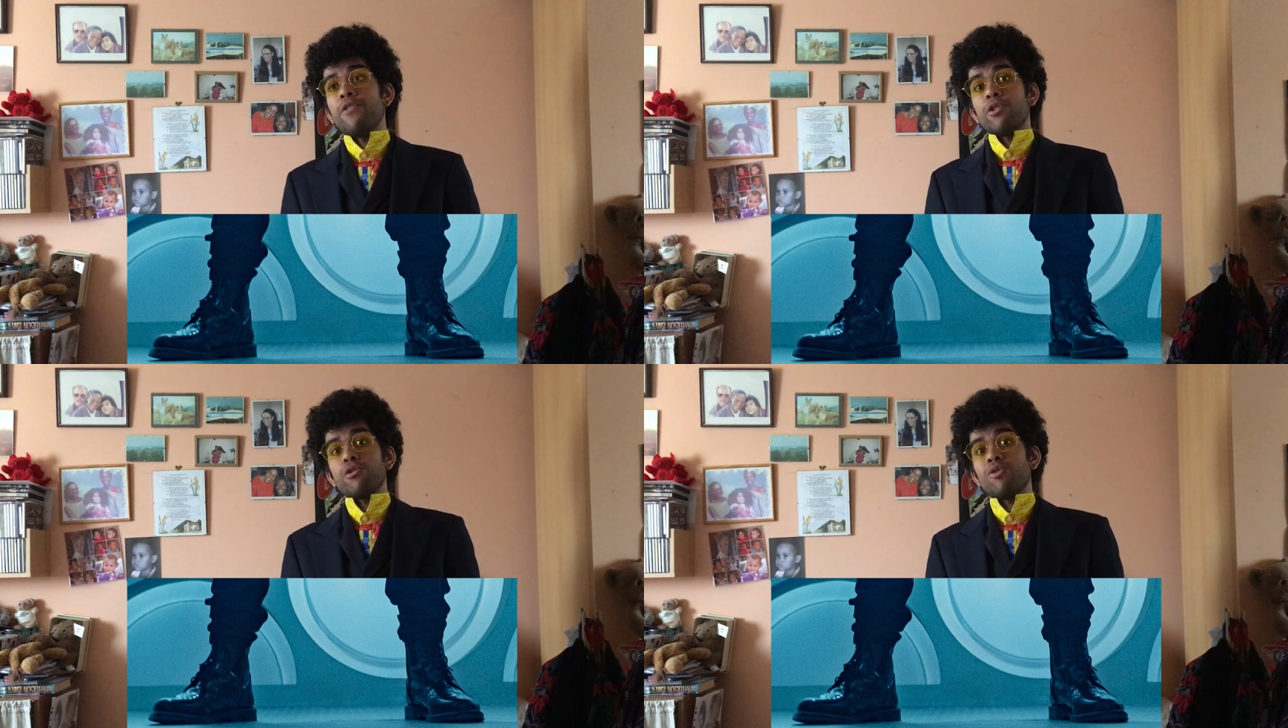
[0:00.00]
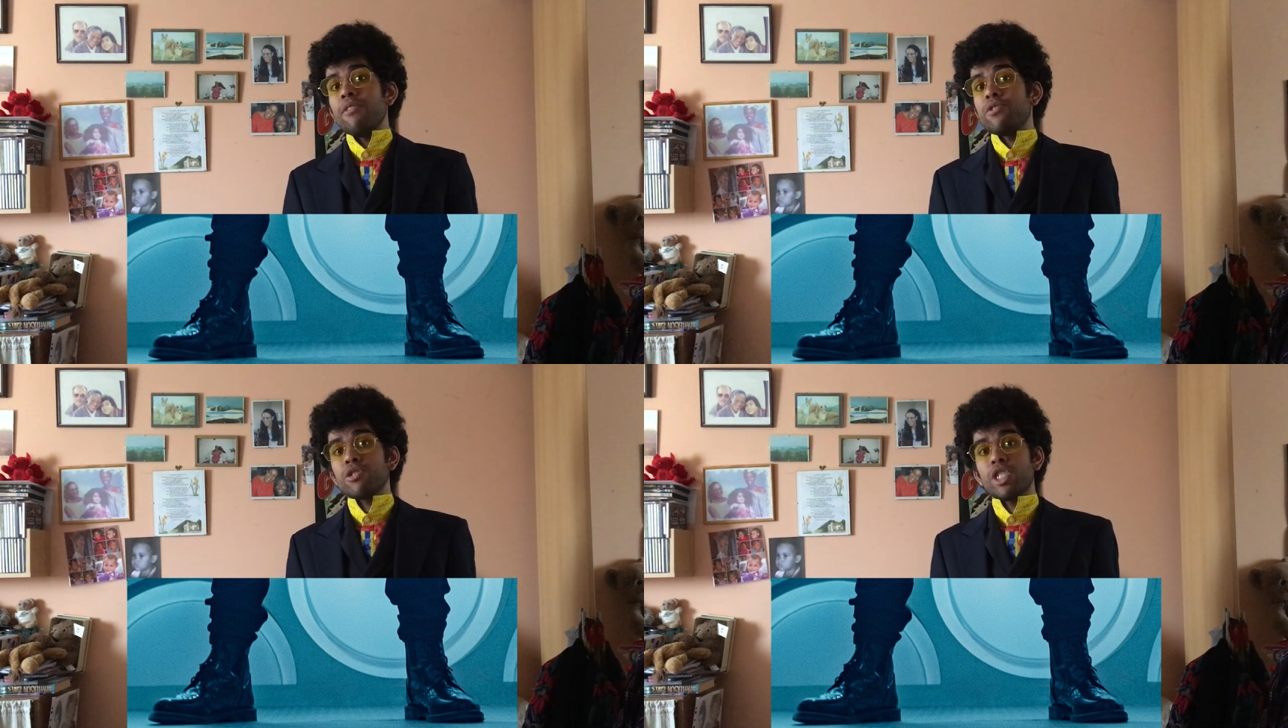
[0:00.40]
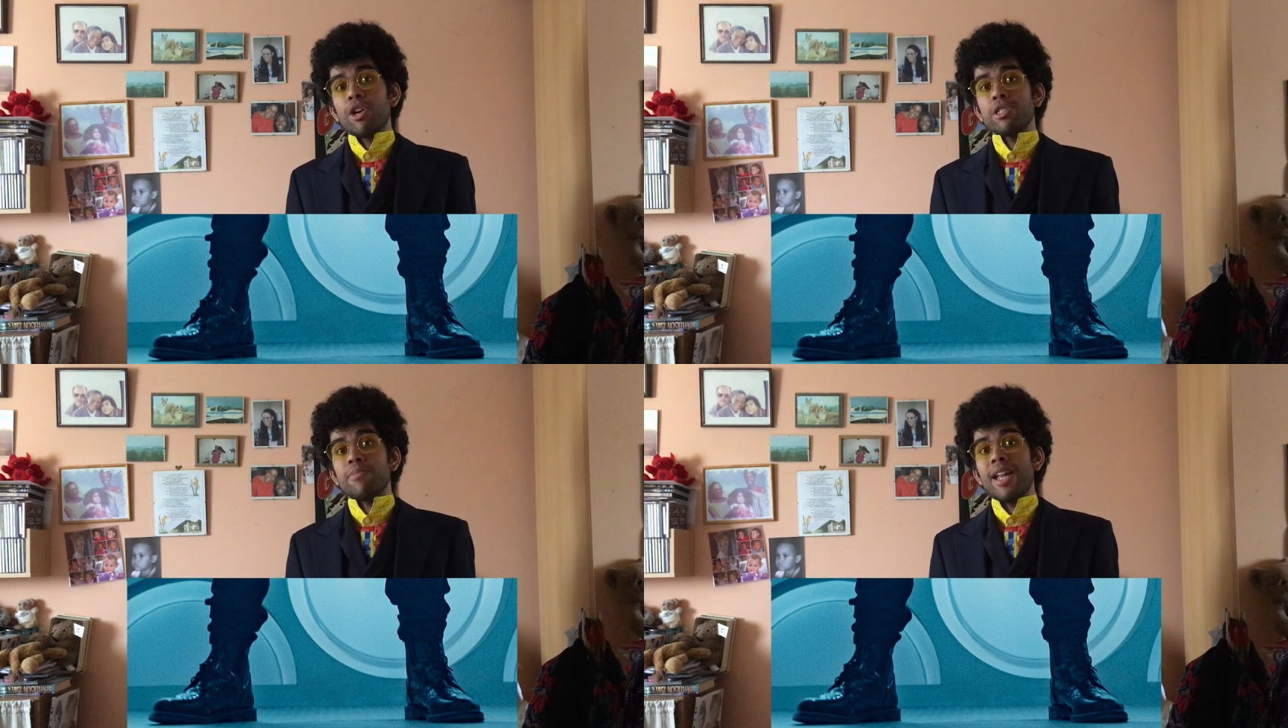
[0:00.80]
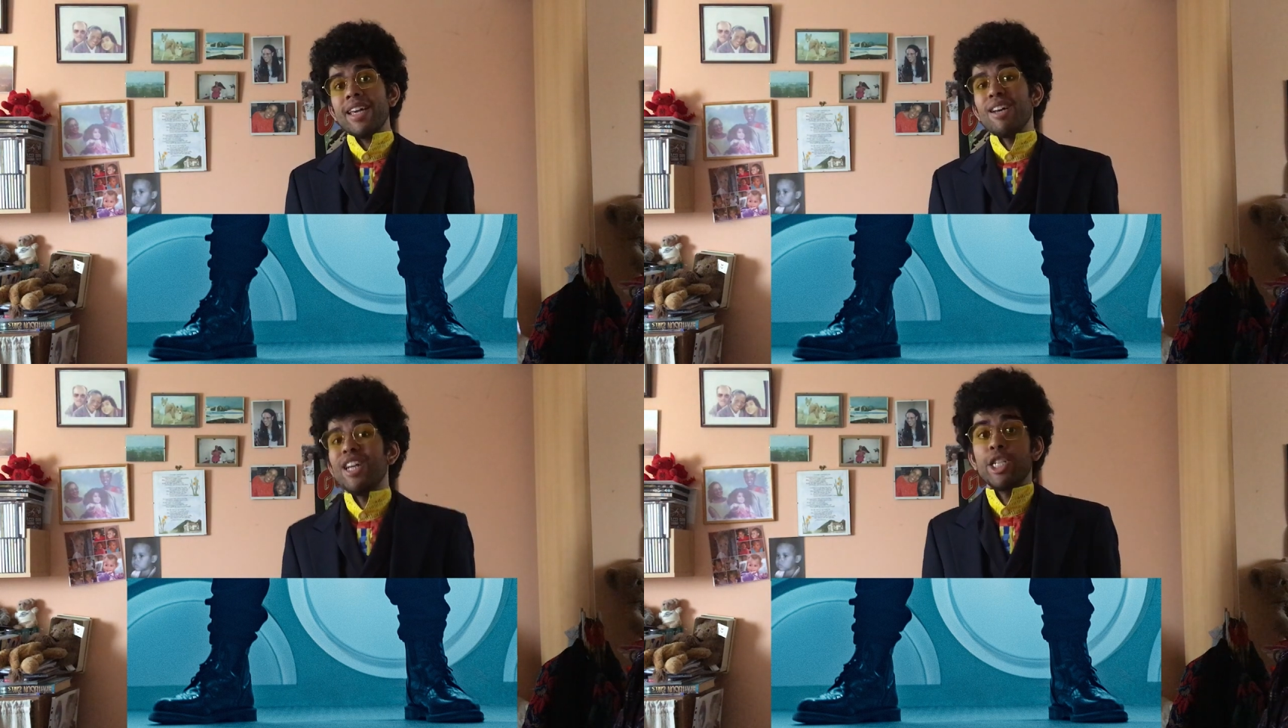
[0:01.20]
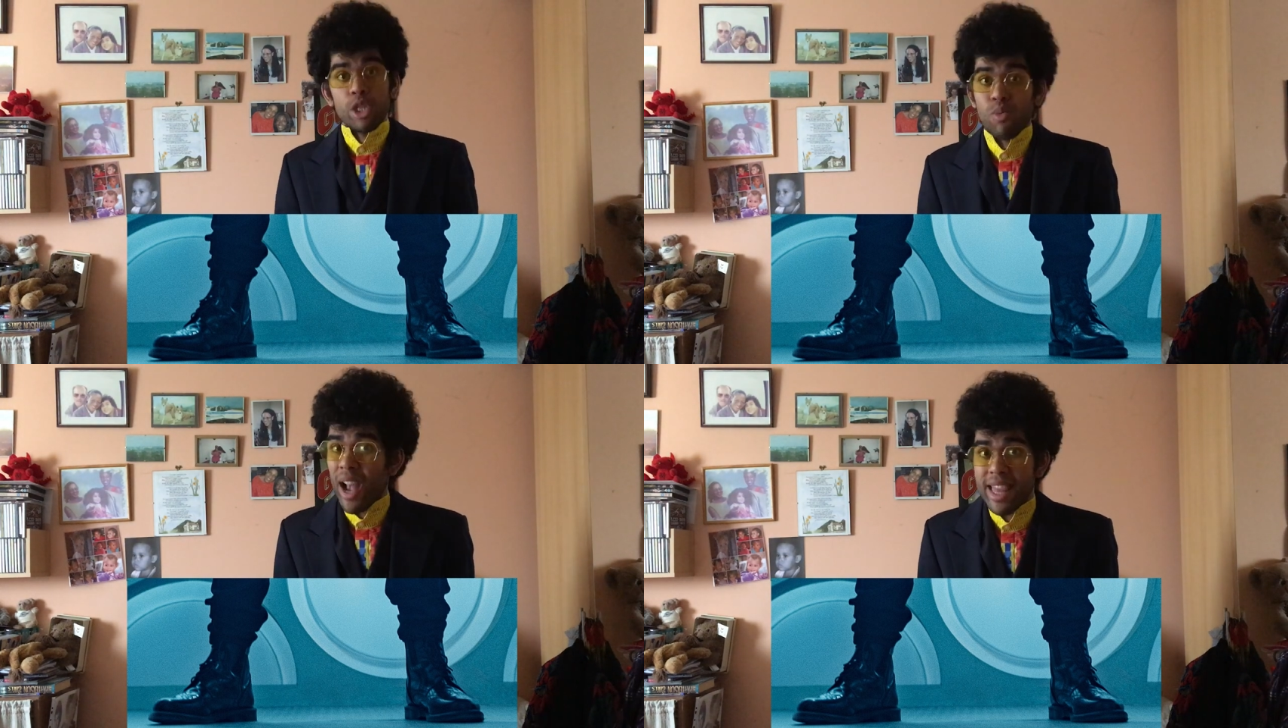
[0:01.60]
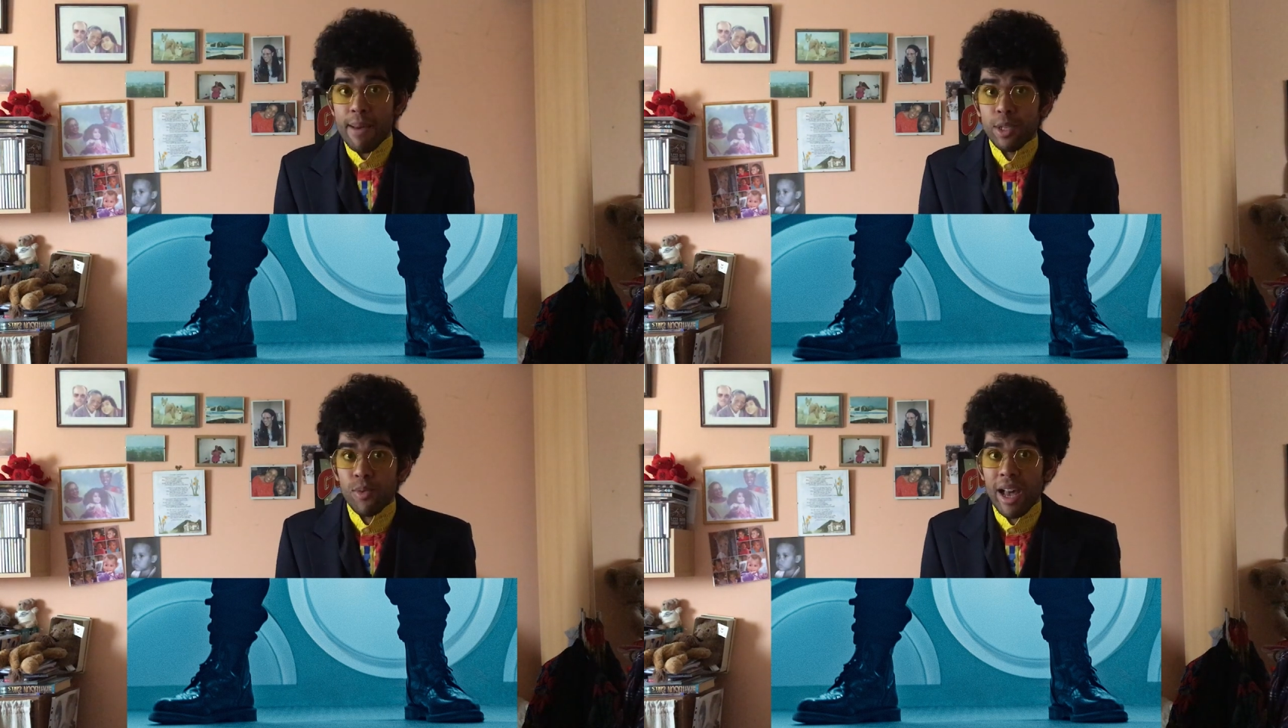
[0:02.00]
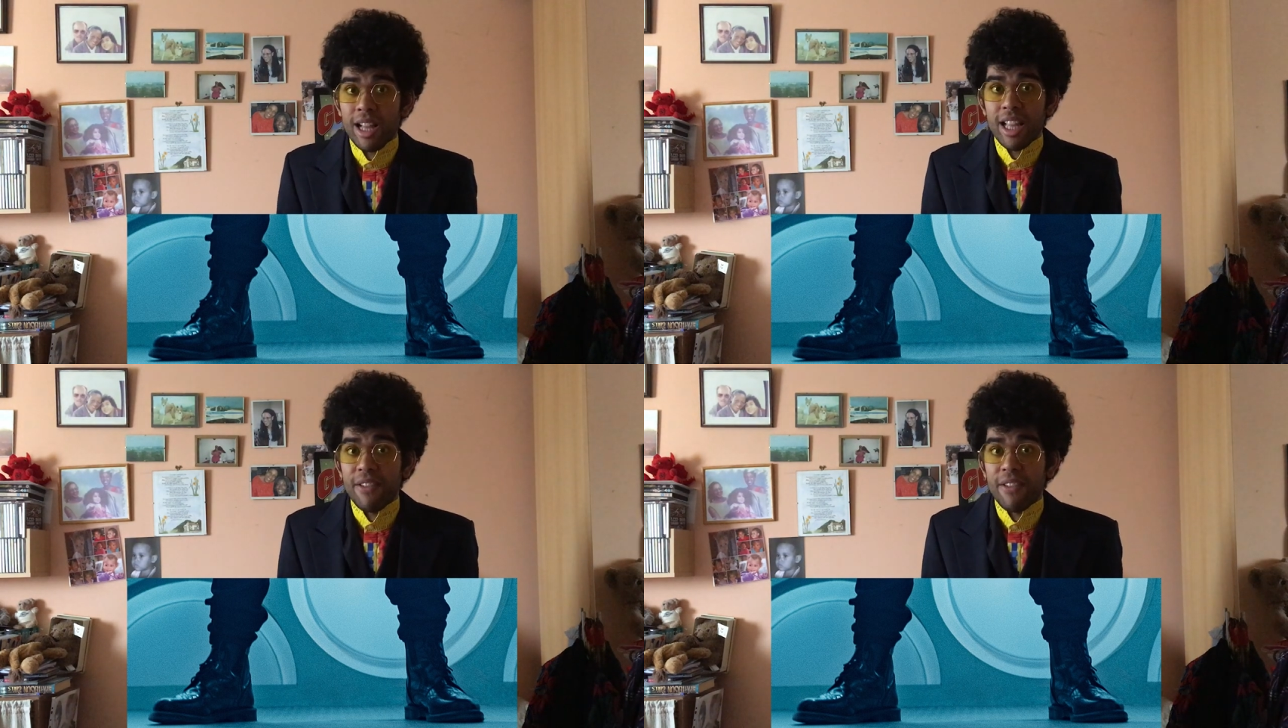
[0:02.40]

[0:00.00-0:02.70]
for your 12th Doctor cosplay, just wear them as well.